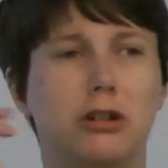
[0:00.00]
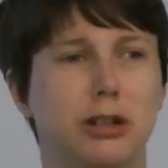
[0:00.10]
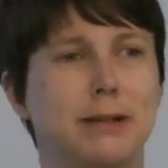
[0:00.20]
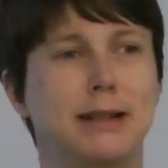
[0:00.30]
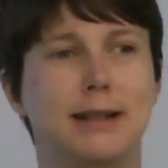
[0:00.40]

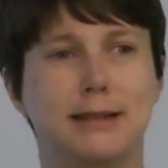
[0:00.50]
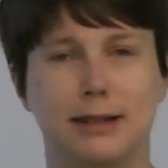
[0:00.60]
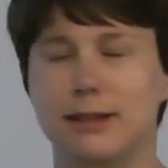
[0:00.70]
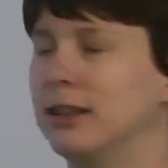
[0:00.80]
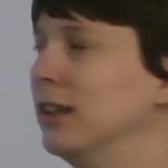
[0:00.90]
already been
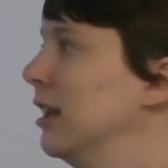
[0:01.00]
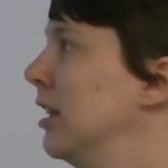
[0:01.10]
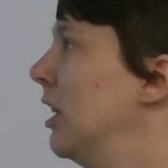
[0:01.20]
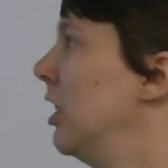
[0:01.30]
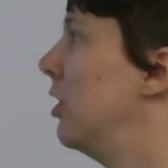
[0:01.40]
knitted,
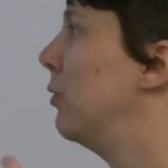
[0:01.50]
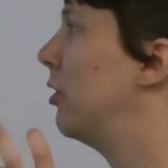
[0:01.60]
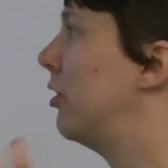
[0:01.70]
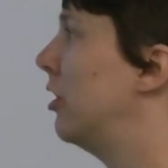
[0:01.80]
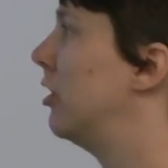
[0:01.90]
there was
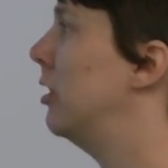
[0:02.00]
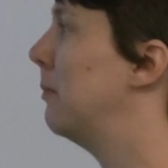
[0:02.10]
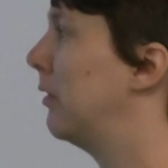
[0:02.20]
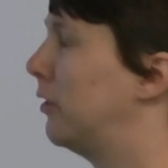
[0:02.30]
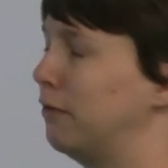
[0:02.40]
a certain
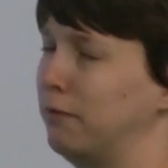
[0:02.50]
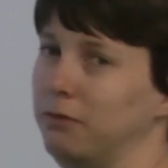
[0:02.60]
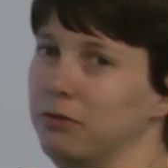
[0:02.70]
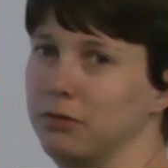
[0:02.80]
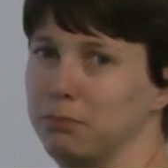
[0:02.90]
amount of
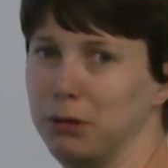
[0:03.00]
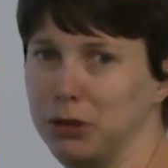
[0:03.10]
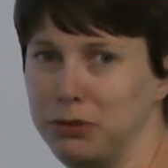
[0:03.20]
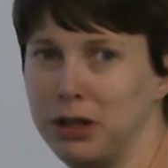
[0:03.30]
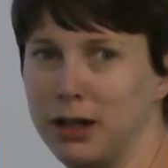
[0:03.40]

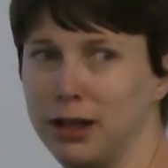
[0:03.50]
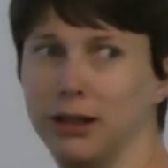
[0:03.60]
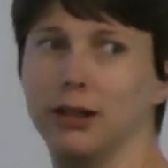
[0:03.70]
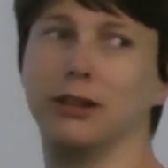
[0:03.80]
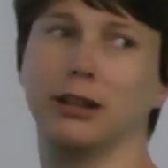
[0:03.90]
blue yarn
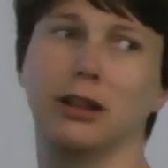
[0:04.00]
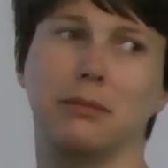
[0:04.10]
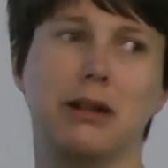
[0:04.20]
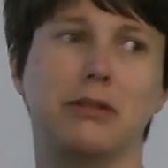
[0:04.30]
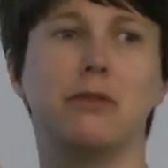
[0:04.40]
and a certain
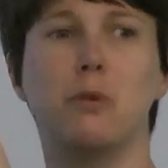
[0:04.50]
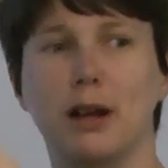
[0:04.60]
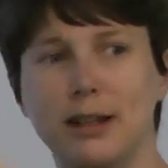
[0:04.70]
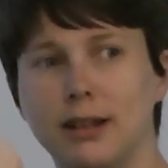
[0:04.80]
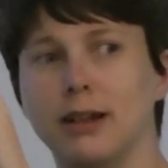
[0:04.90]
amount of
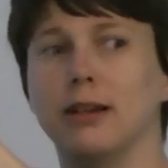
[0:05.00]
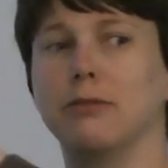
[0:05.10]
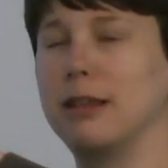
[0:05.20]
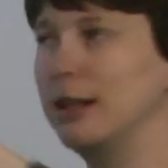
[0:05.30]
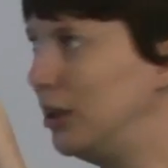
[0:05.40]
white yarn
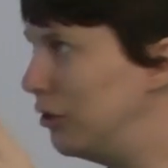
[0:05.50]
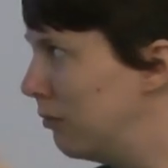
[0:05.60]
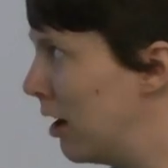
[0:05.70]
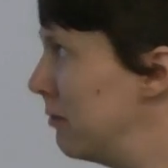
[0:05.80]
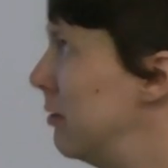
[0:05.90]
within each
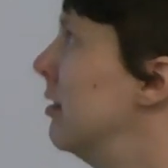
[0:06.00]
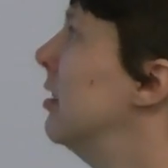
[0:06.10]
row.